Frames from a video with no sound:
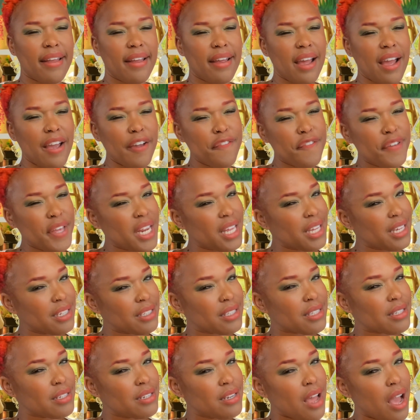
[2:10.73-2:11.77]
I feel like
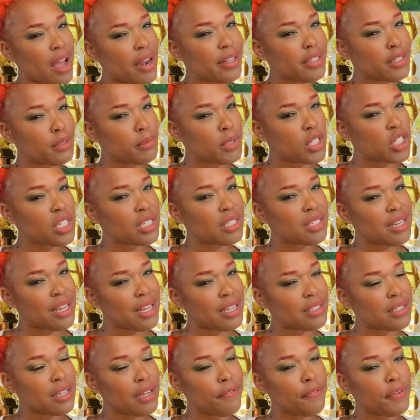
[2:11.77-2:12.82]
it's not as much as
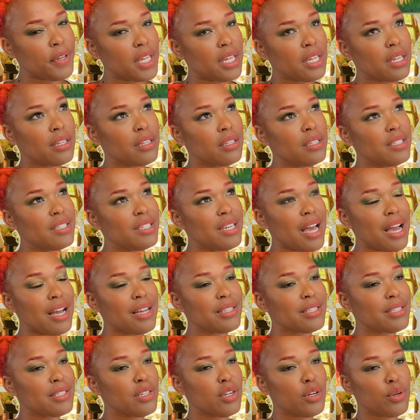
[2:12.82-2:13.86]
I feel like
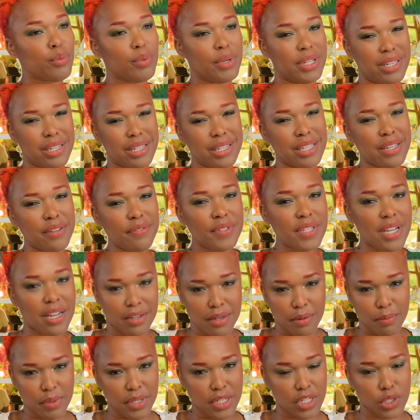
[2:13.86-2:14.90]
last year we lived at
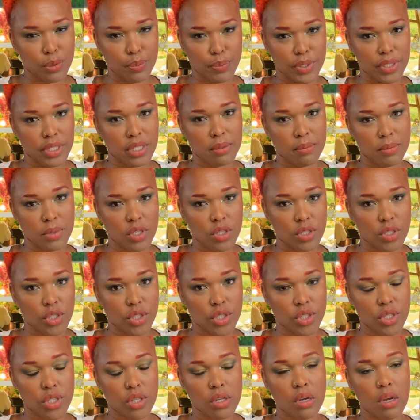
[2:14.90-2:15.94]
the beach pretty
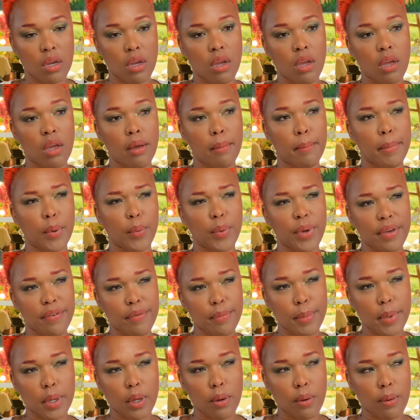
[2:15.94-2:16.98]
much, but we
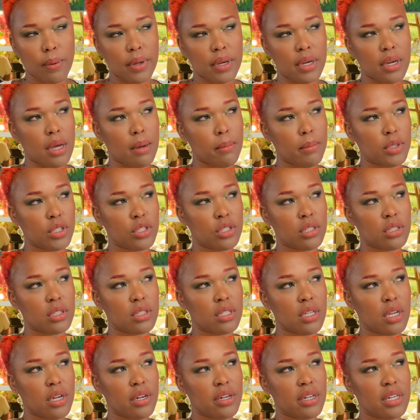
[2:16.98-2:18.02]
haven't been going that much this
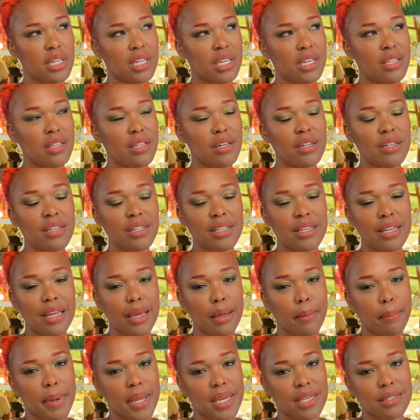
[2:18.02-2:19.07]
year. Either
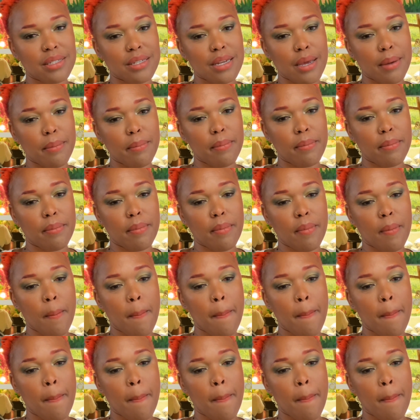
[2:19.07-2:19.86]
like by the time